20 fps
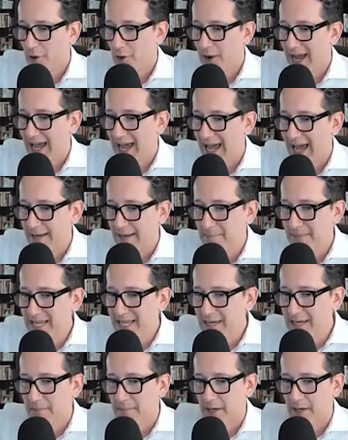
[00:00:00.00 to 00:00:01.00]
at a
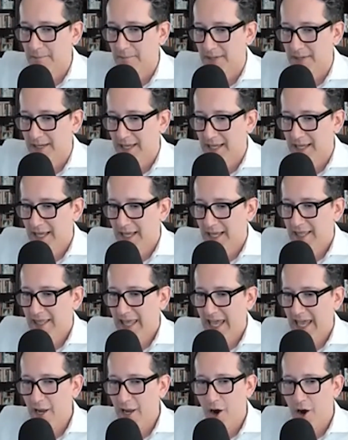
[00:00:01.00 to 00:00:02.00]
minimum,
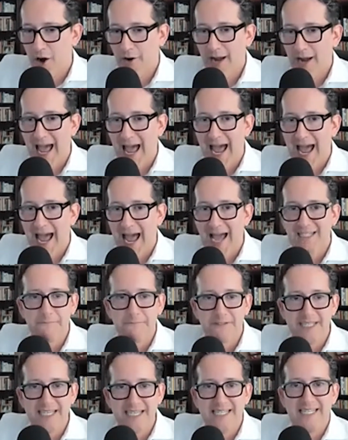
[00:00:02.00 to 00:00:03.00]
they are
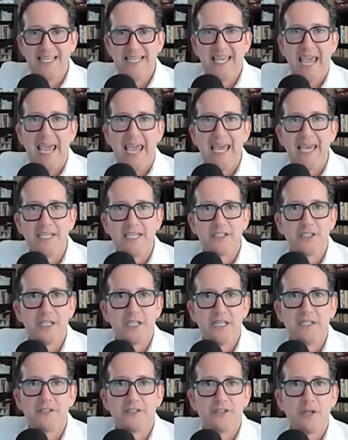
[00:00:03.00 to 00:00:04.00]
actively engaged
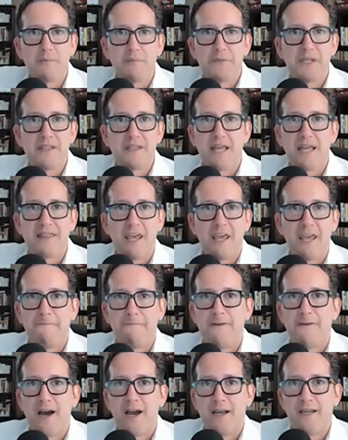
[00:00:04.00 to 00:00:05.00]
in something that they
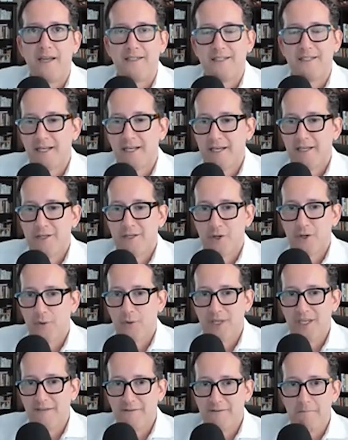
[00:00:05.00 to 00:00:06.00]
find,
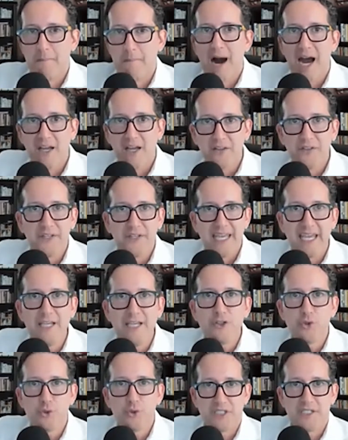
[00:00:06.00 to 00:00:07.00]
even mildly
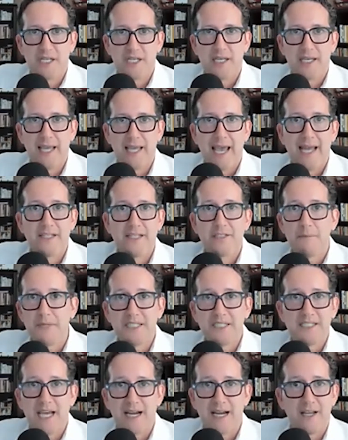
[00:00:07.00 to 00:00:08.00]
interesting. And
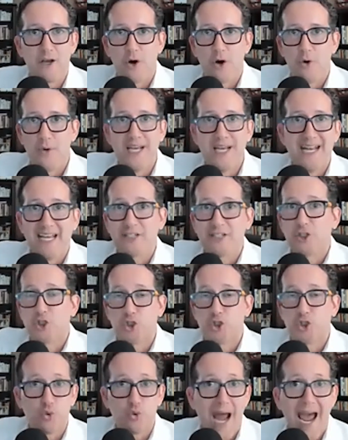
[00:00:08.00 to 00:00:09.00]
somebody's got to go in,
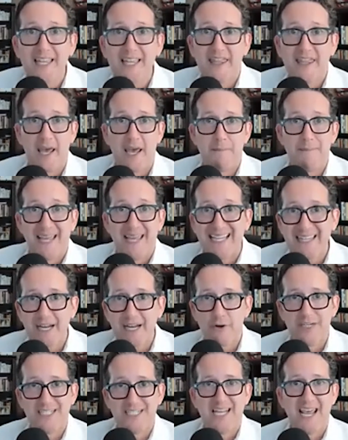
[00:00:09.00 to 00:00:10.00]
extract them, get
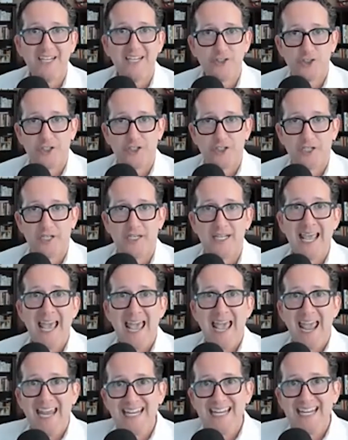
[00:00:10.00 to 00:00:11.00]
their attention,
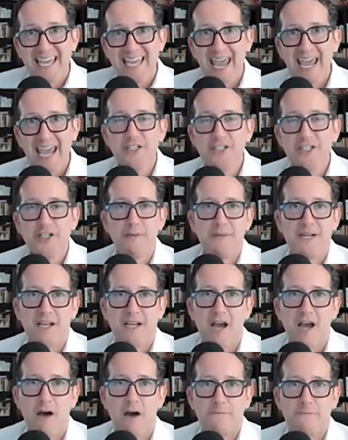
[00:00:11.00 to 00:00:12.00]
engage them in a
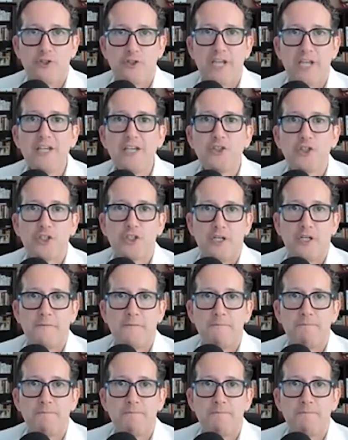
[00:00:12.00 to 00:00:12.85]
conversation,